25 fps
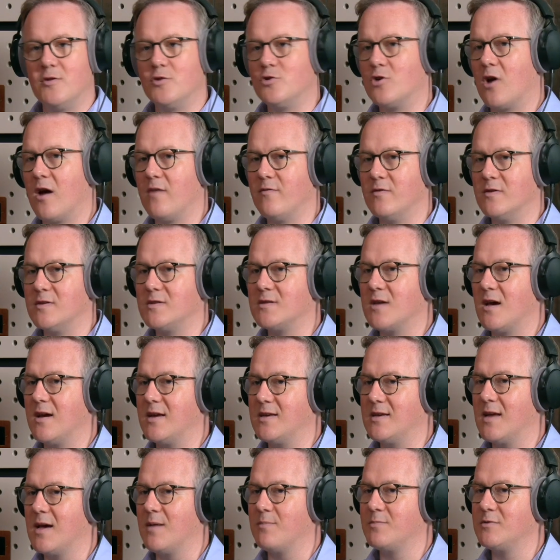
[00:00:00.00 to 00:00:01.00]
drivers
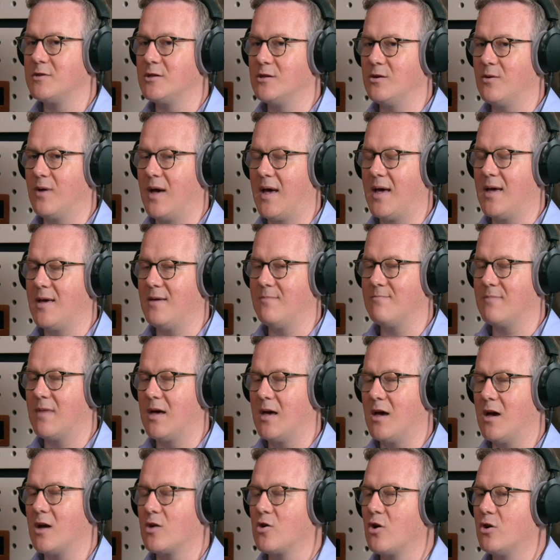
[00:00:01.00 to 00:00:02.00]
signed up to
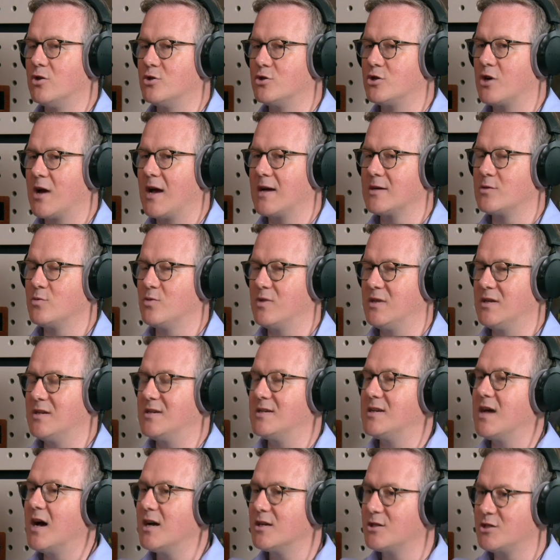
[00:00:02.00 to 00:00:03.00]
a contract with a
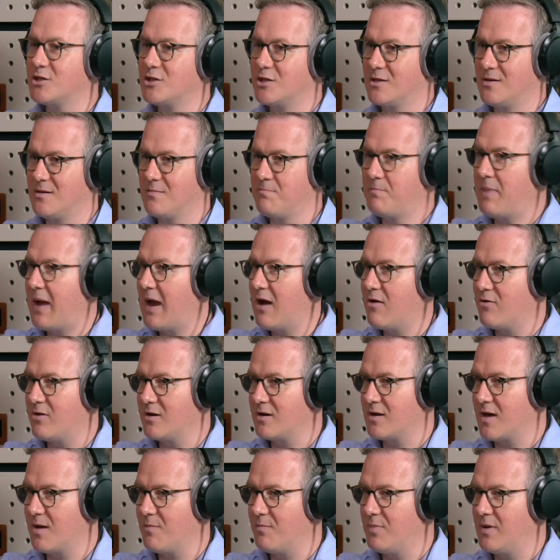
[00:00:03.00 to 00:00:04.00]
Dutch parent
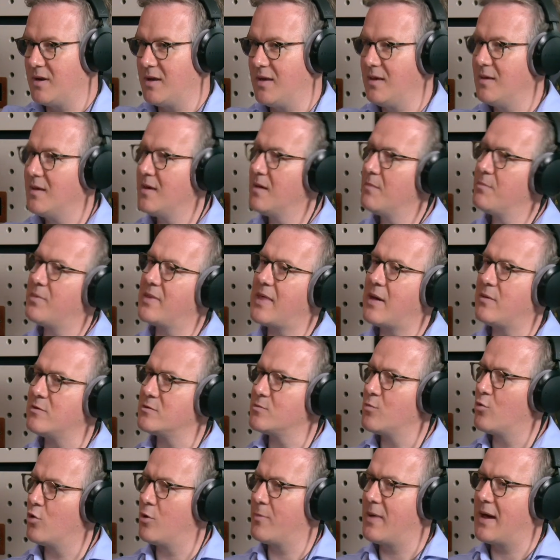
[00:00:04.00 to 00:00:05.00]
company, but that was
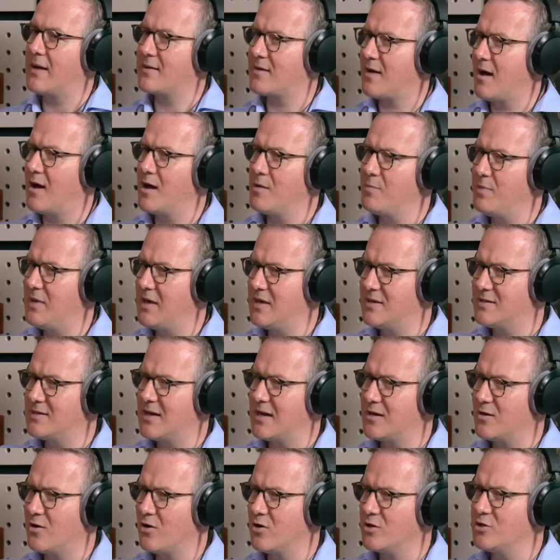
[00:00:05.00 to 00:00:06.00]
more about IP and
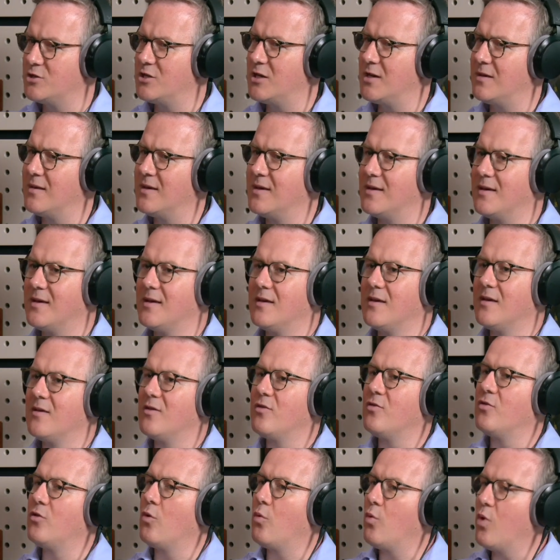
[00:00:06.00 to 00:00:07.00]
technology.
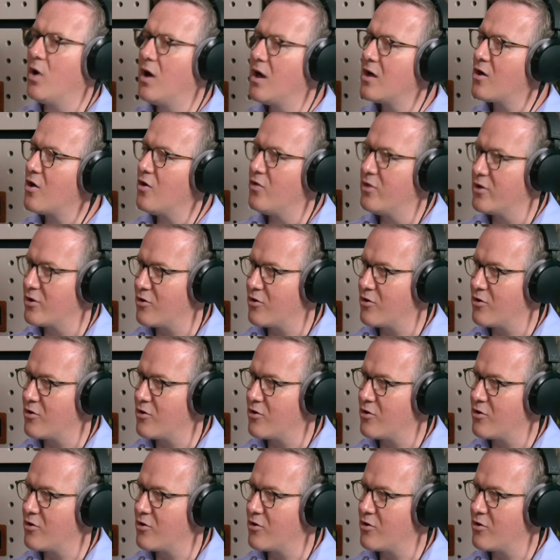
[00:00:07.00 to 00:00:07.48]
The work on the